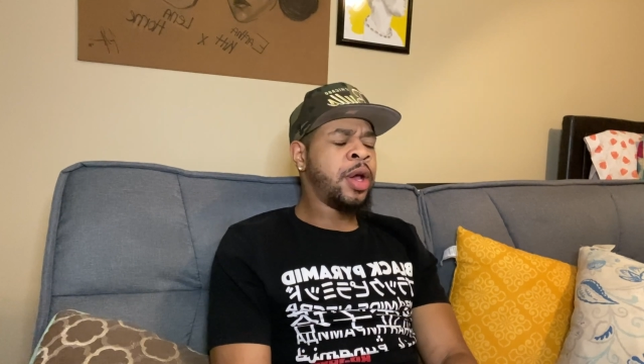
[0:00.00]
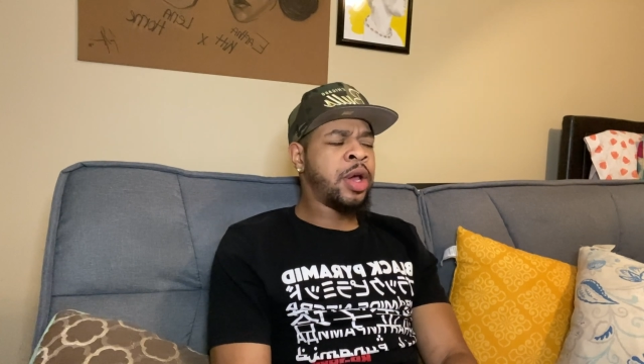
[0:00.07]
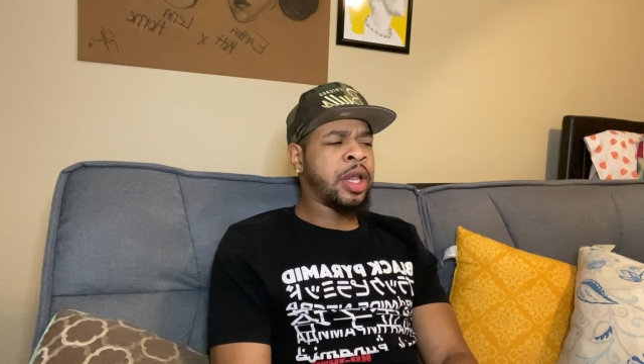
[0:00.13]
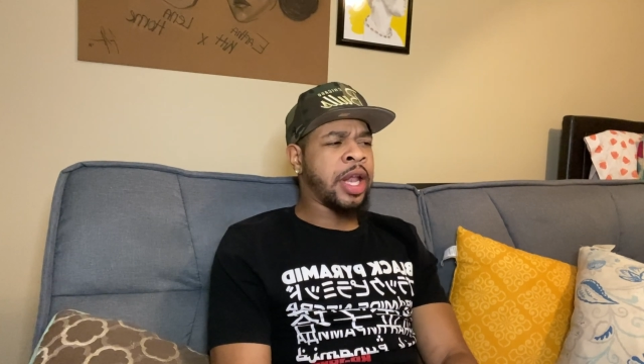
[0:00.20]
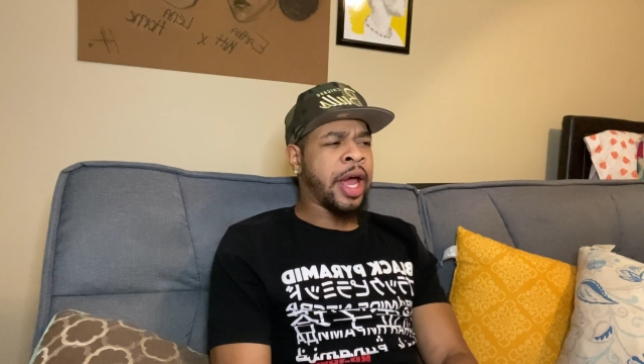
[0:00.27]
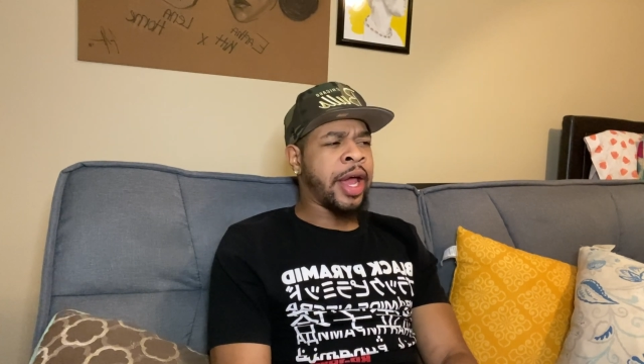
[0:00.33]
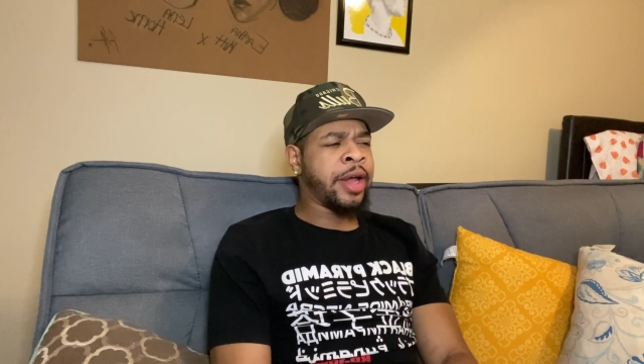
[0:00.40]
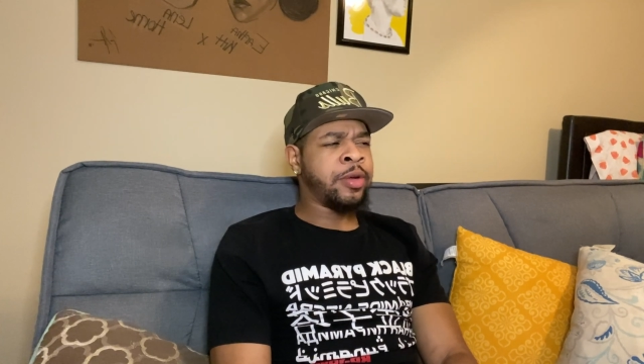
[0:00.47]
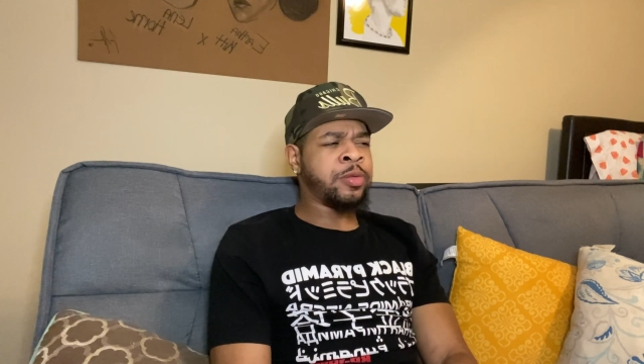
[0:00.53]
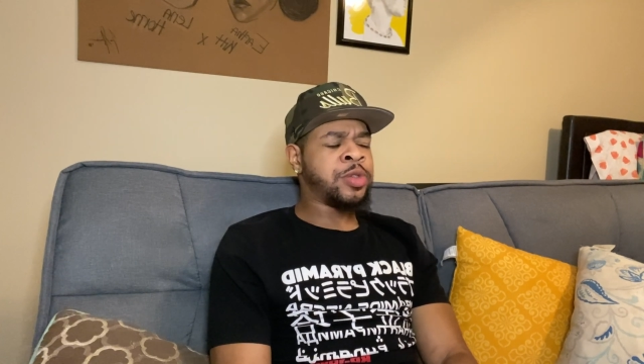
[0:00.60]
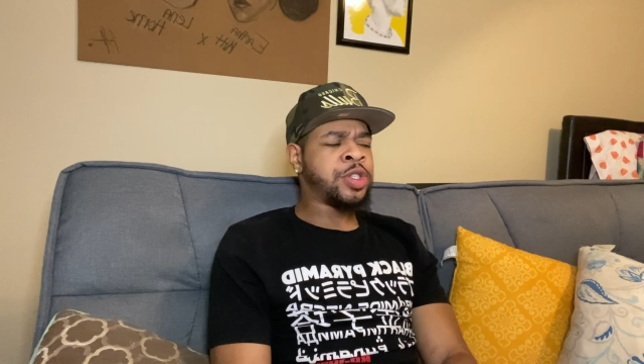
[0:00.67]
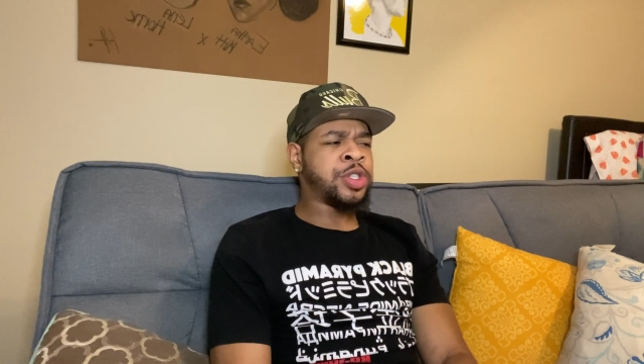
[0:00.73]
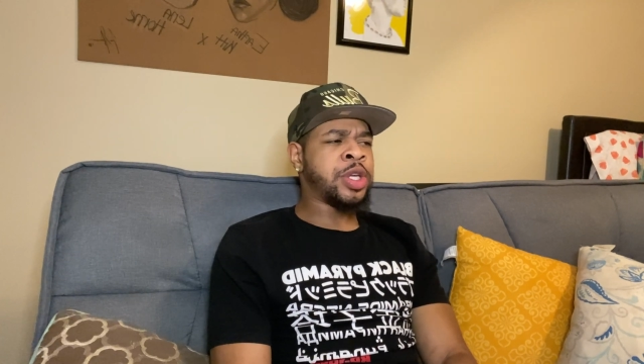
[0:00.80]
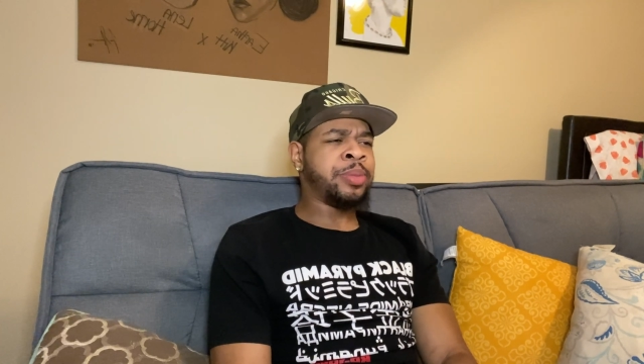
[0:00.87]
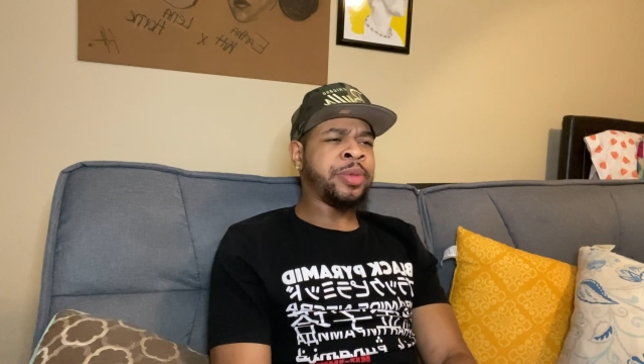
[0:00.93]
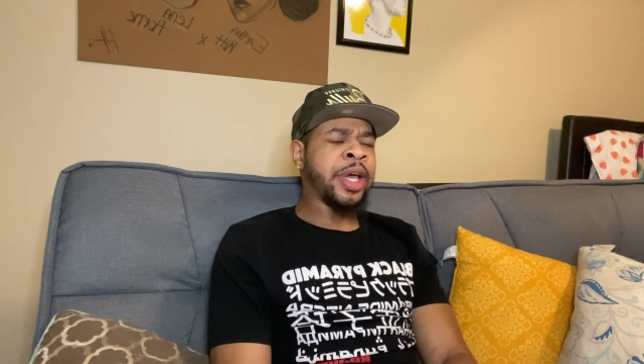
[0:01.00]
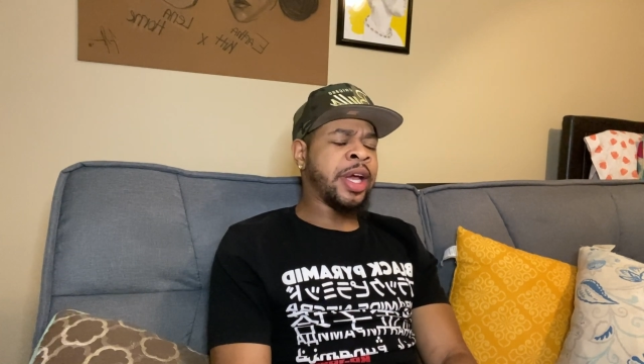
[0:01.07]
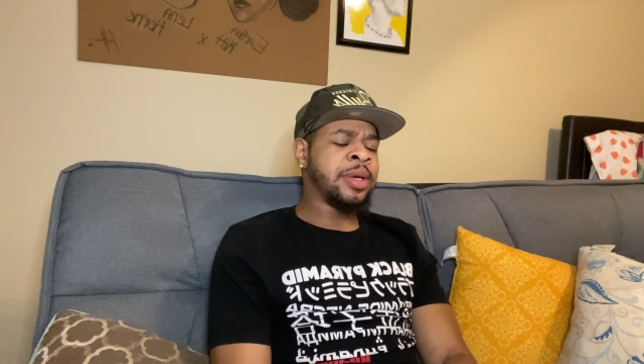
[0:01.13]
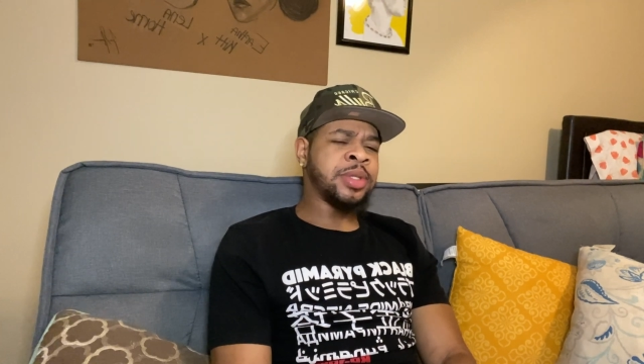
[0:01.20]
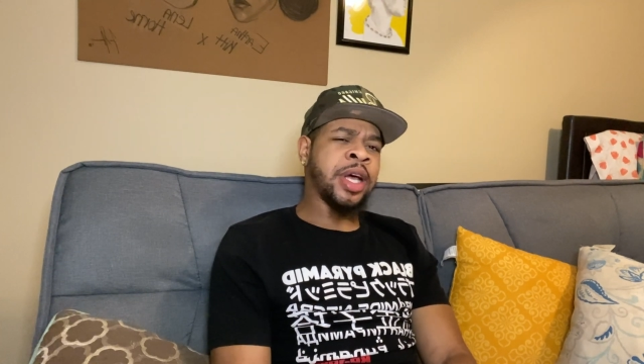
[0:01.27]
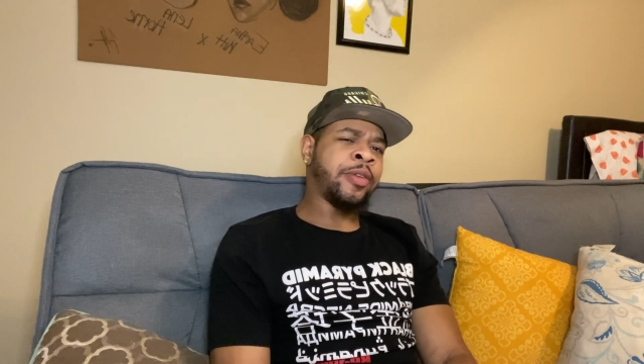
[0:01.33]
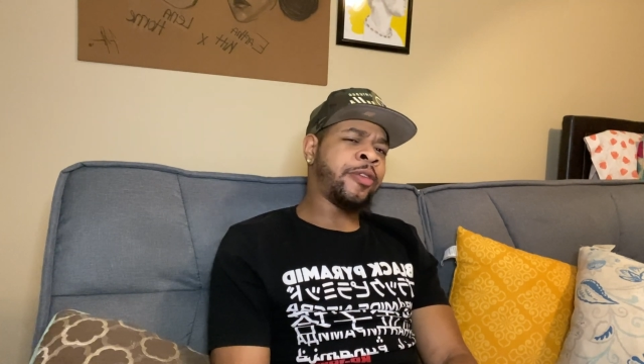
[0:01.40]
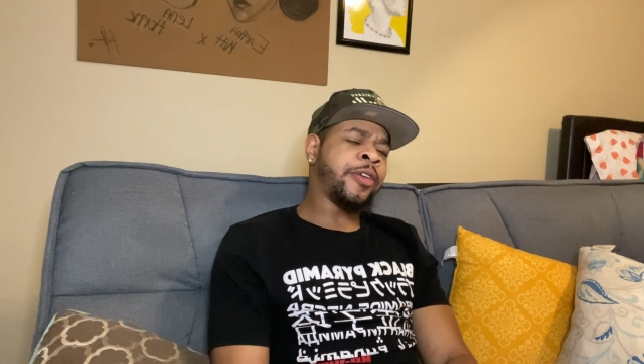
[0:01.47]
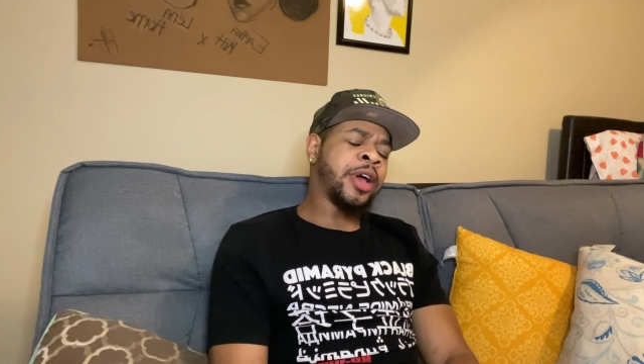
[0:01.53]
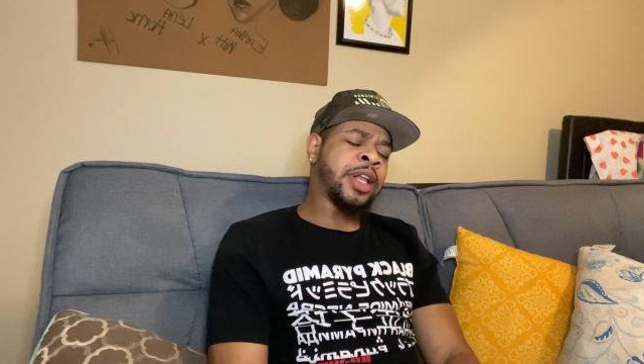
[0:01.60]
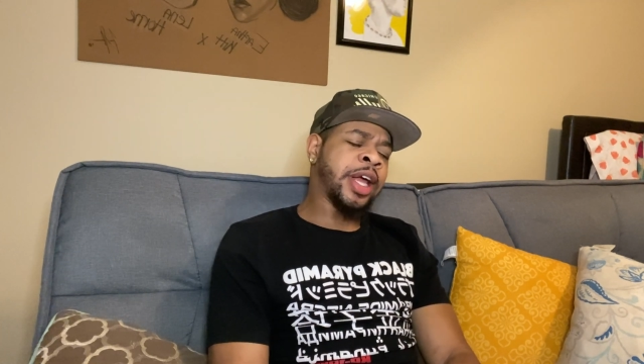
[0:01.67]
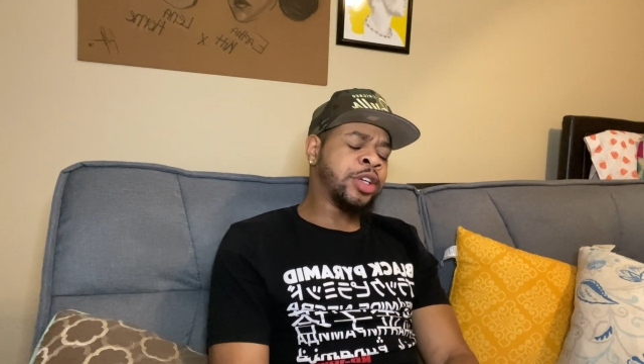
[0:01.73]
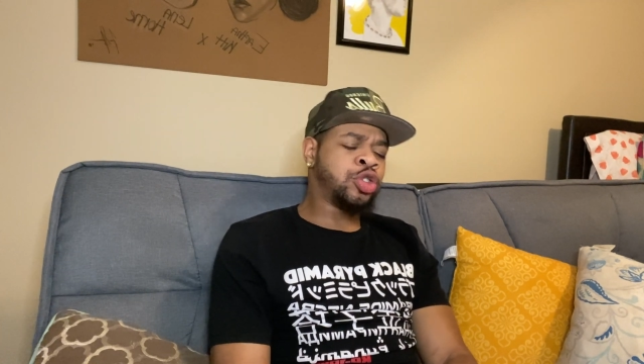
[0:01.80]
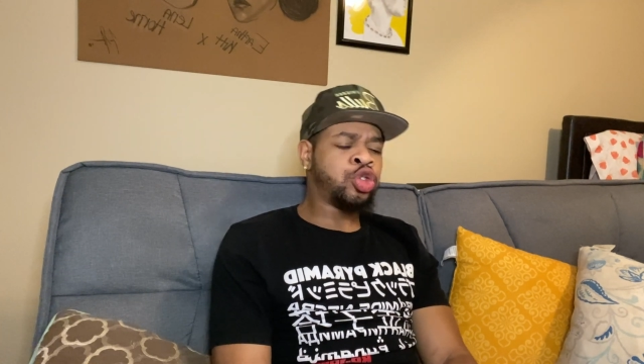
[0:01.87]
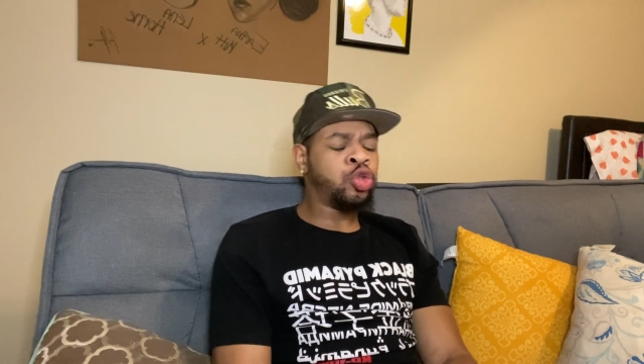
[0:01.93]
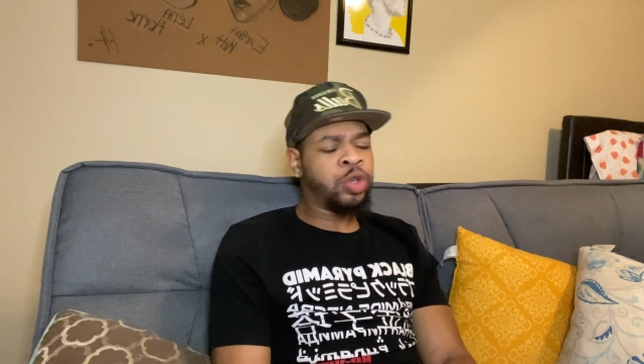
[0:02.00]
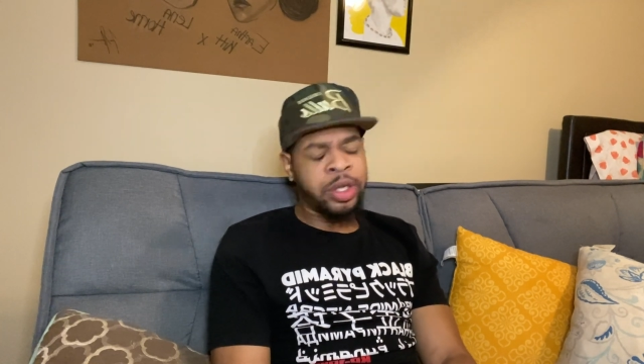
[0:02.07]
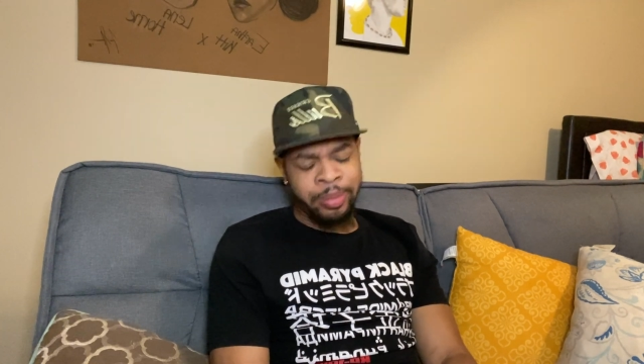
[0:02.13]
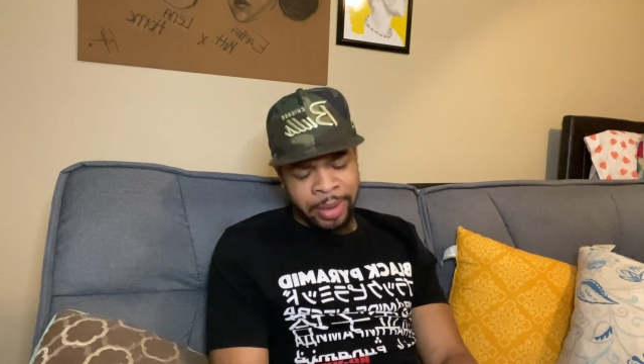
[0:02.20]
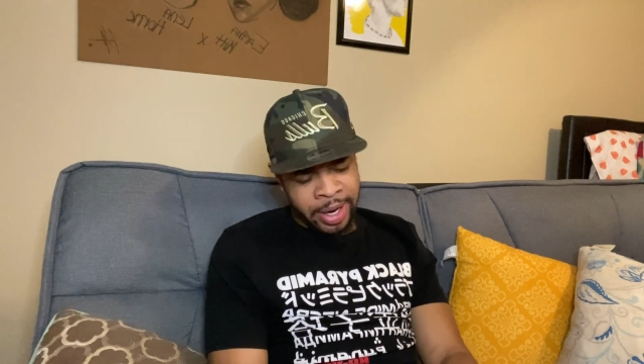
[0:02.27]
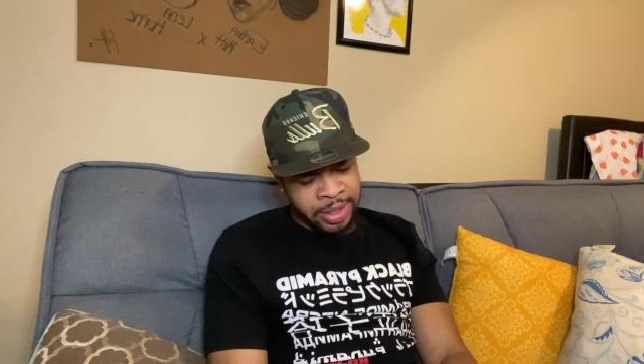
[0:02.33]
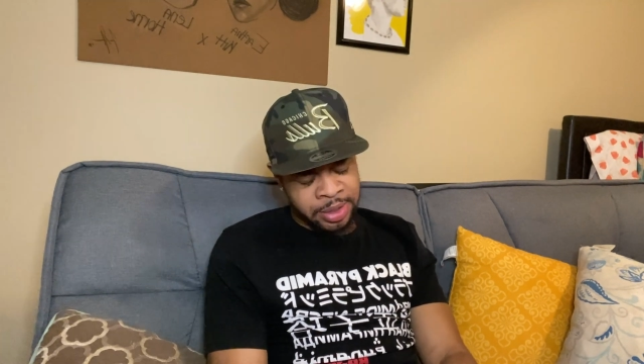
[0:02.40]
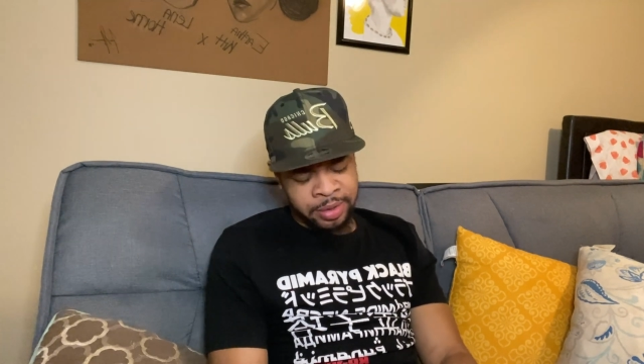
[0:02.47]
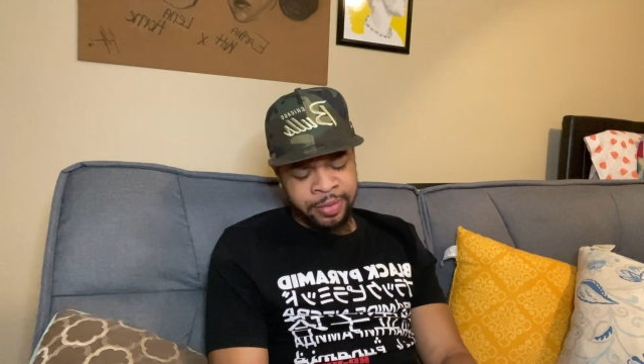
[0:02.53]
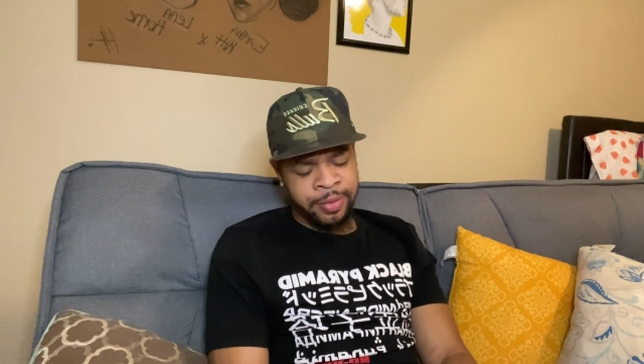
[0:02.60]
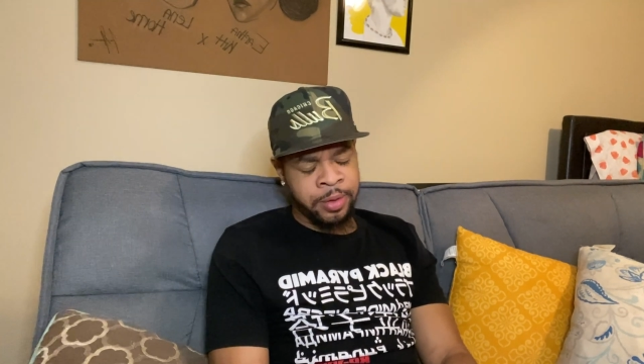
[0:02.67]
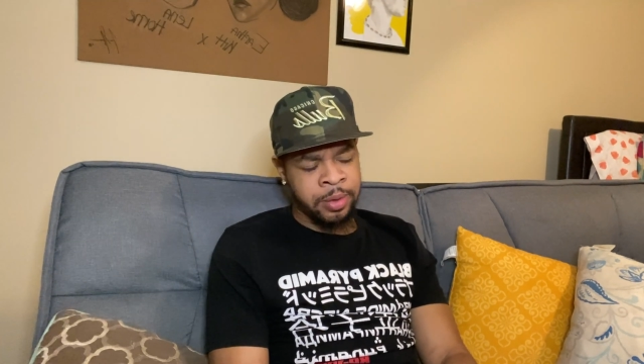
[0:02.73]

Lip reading: like some games I find like truly masterful,